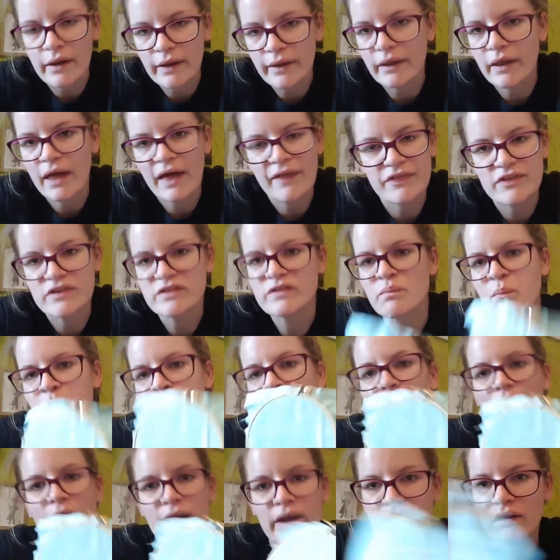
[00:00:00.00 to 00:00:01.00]
but at this
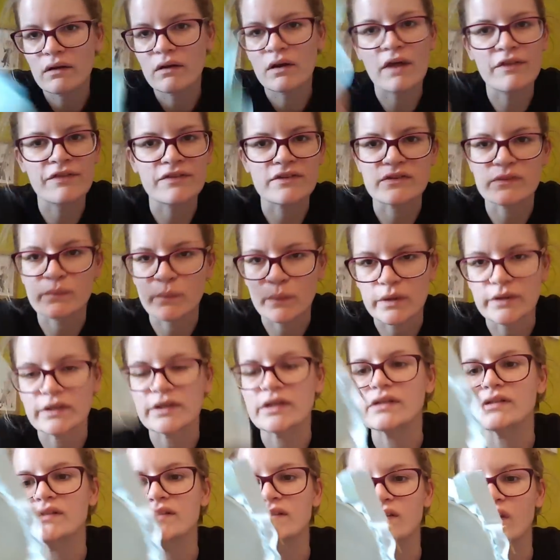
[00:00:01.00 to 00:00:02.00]
point, nothing's
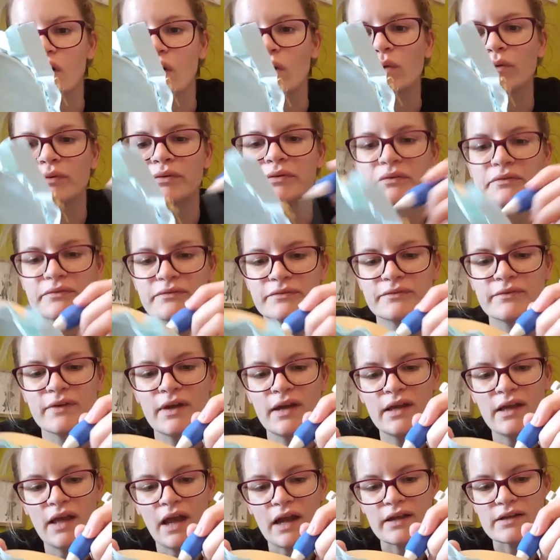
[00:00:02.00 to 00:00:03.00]
working, so I
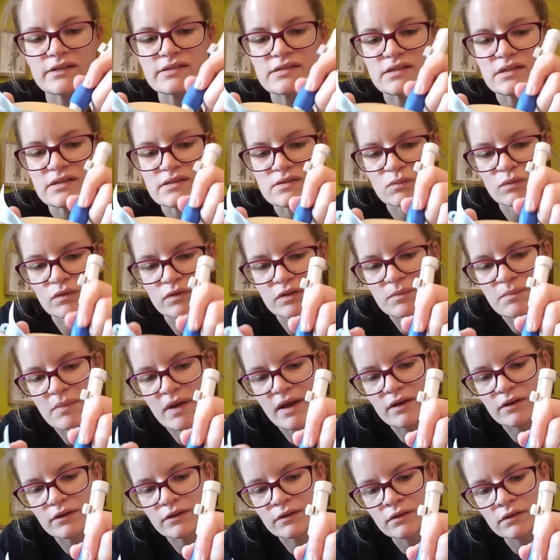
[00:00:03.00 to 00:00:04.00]
guess it doesn't really
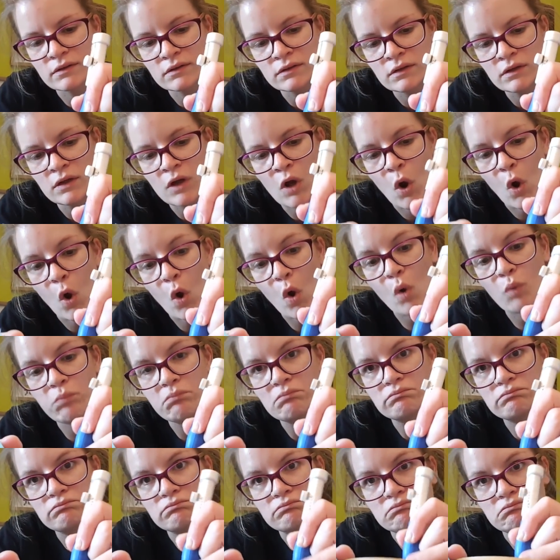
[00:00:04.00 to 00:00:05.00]
matter. Oh.
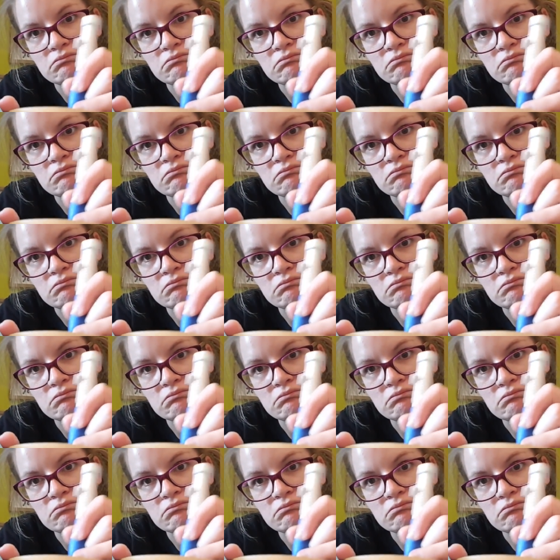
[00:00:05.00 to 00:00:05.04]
